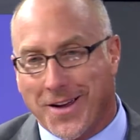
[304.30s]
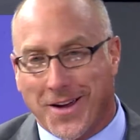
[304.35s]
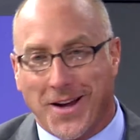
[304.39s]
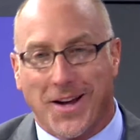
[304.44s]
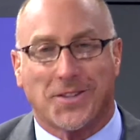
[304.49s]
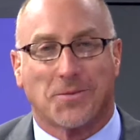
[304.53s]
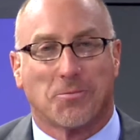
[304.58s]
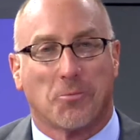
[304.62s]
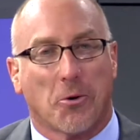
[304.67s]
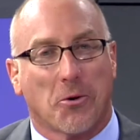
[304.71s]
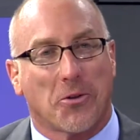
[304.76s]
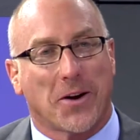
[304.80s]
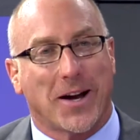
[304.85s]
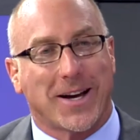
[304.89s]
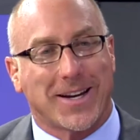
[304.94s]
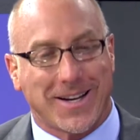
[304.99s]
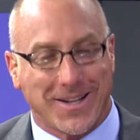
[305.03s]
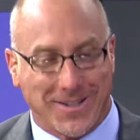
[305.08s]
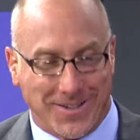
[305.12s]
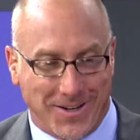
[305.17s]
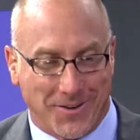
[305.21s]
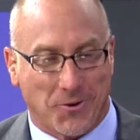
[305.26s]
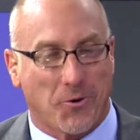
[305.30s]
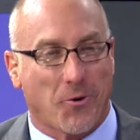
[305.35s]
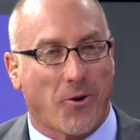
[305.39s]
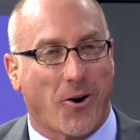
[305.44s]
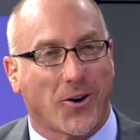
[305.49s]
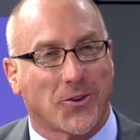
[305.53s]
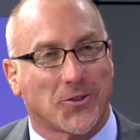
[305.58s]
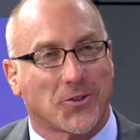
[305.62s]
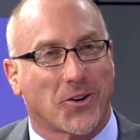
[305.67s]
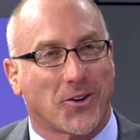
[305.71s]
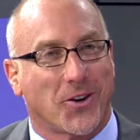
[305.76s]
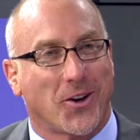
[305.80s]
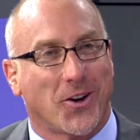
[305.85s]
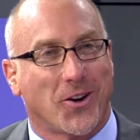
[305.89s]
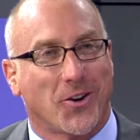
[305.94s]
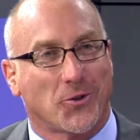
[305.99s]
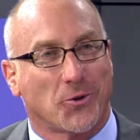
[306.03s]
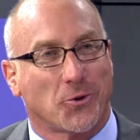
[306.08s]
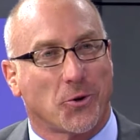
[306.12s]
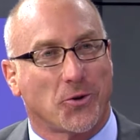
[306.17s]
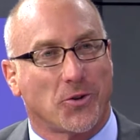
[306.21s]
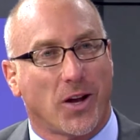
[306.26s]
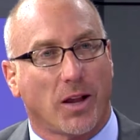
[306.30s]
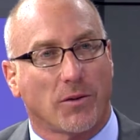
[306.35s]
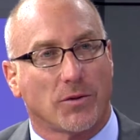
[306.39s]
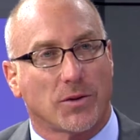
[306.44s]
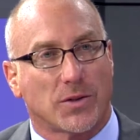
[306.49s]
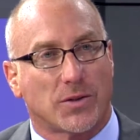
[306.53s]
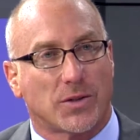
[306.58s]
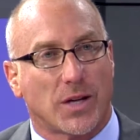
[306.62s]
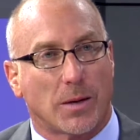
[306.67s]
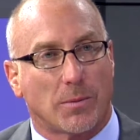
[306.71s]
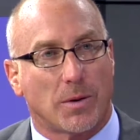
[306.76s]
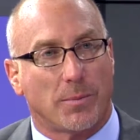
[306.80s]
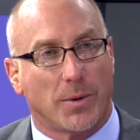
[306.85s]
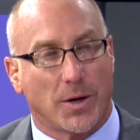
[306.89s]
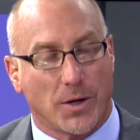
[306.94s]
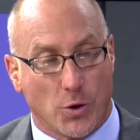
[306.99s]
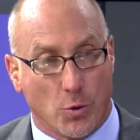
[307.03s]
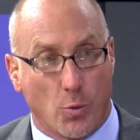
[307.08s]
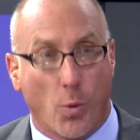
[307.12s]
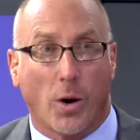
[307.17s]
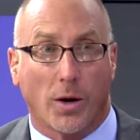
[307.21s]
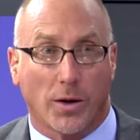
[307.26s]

it's more than I can get across on a short television segment, but you want to